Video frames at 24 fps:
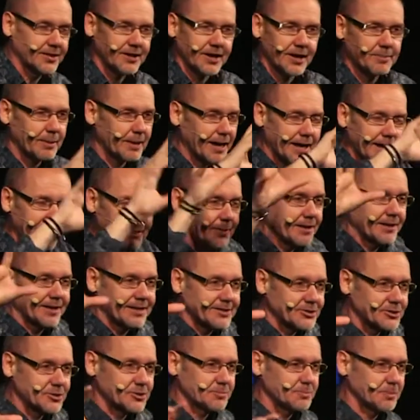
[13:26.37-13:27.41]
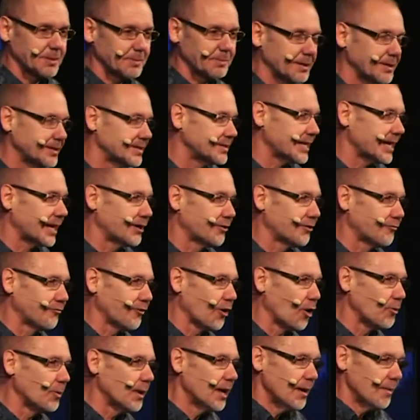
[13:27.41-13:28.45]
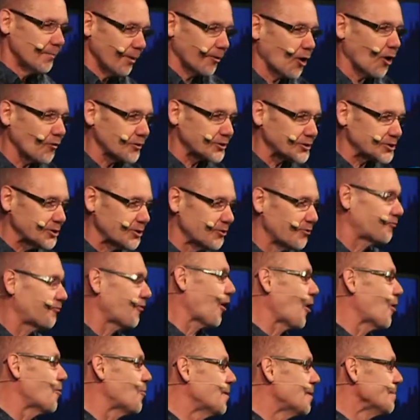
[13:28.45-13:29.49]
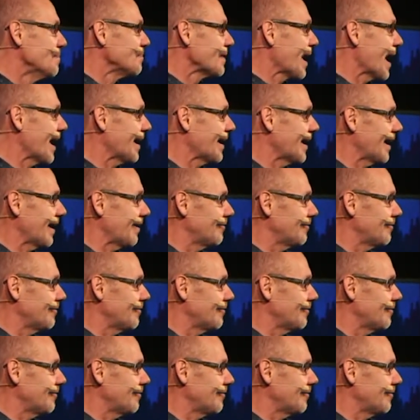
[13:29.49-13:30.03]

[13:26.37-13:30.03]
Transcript: okay? But anyway, that's just me being technophobe. But I've got this new phone, and